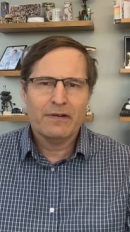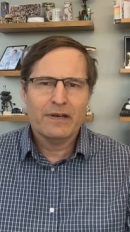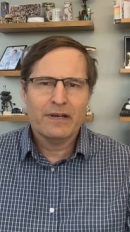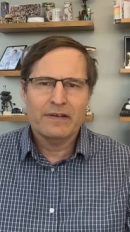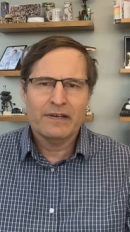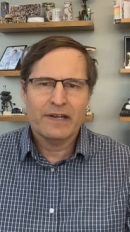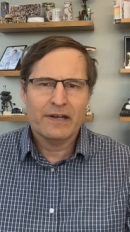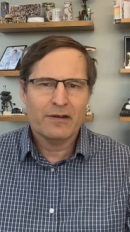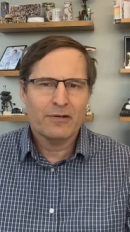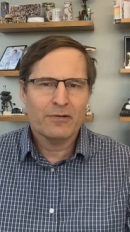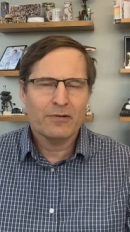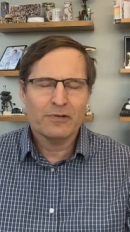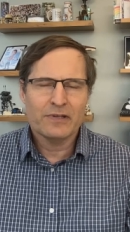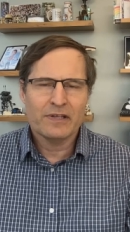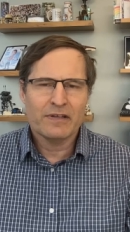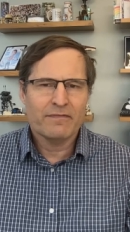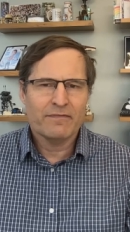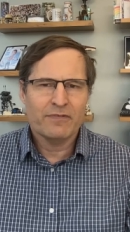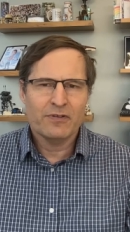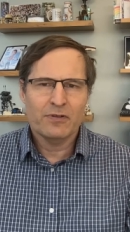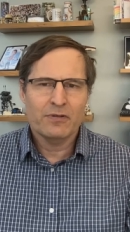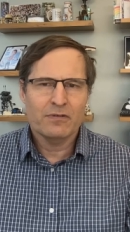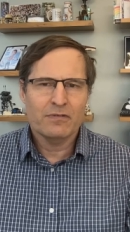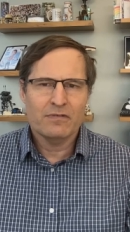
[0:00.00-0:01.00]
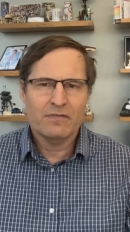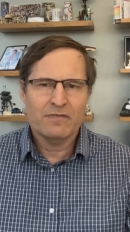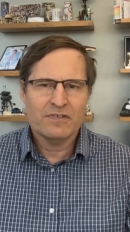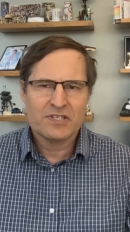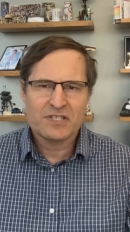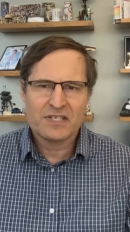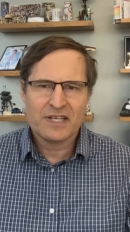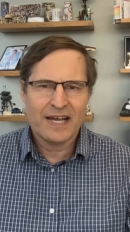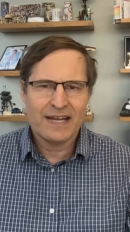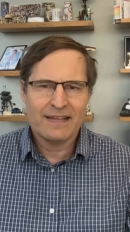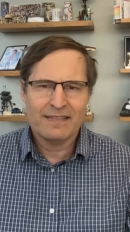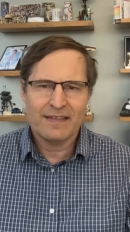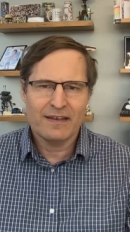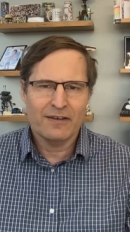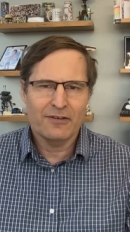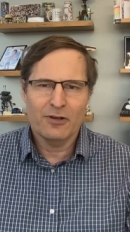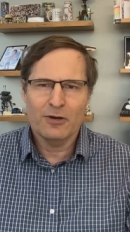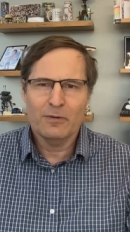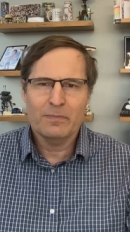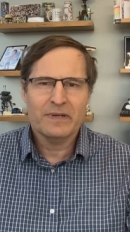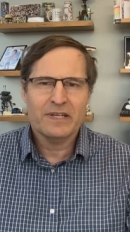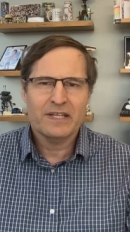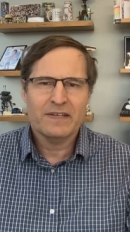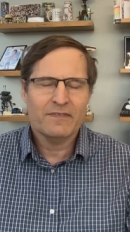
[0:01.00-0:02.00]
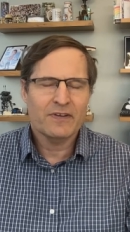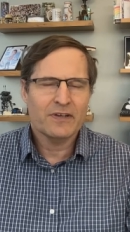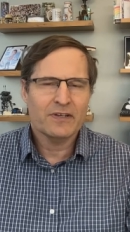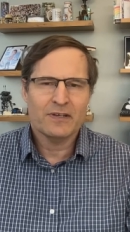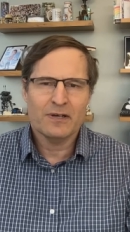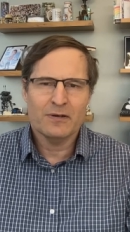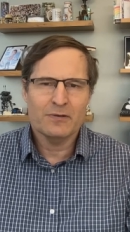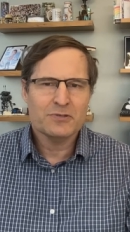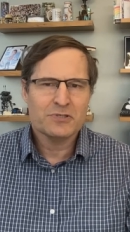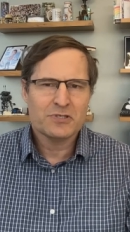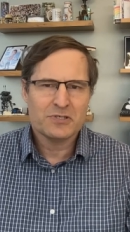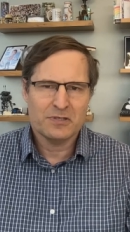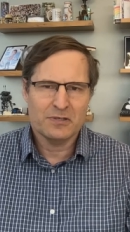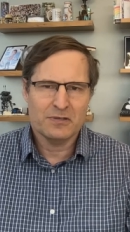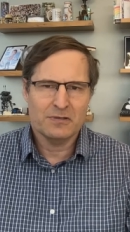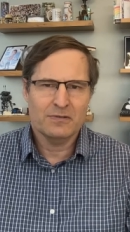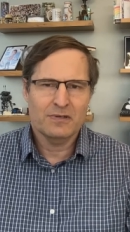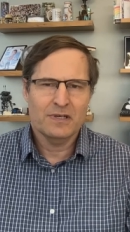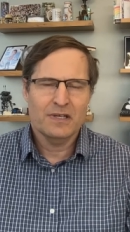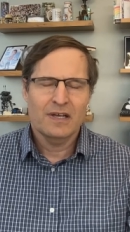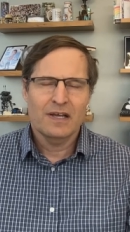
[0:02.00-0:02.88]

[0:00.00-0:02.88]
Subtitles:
narrowly viewed site that nobody even goes to.